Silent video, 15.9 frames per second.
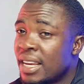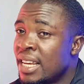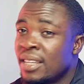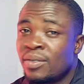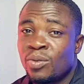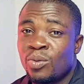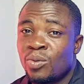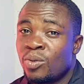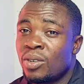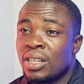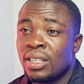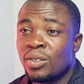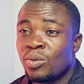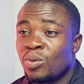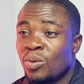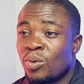It
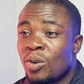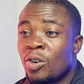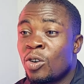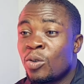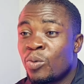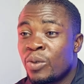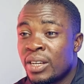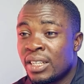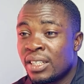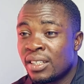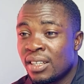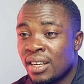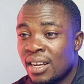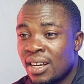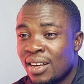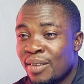will always
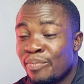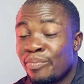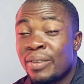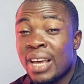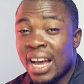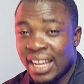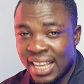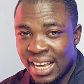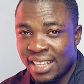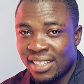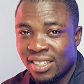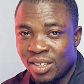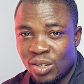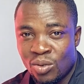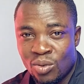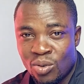be
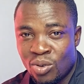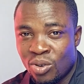against you.